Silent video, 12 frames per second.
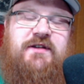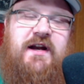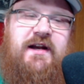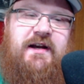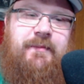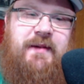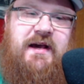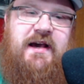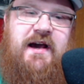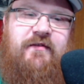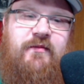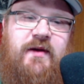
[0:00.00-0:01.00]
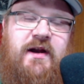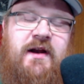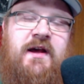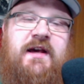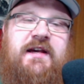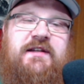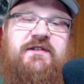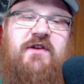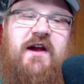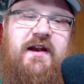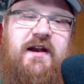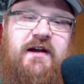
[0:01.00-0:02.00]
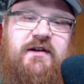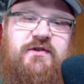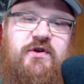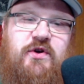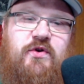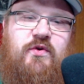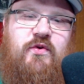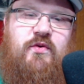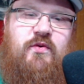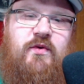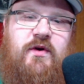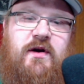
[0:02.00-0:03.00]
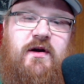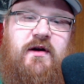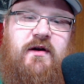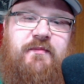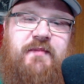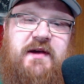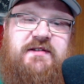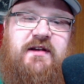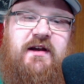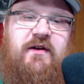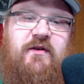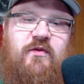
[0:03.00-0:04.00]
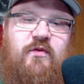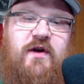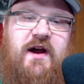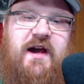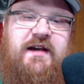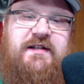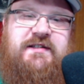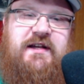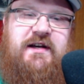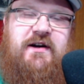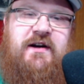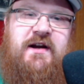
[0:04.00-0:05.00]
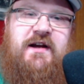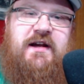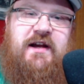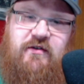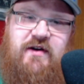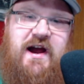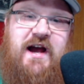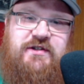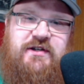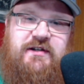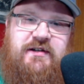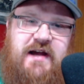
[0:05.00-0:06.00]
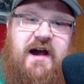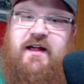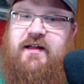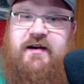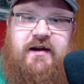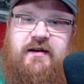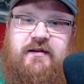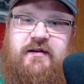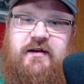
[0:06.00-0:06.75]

threatening to big government. He's threatening to basically what I consider irrationality.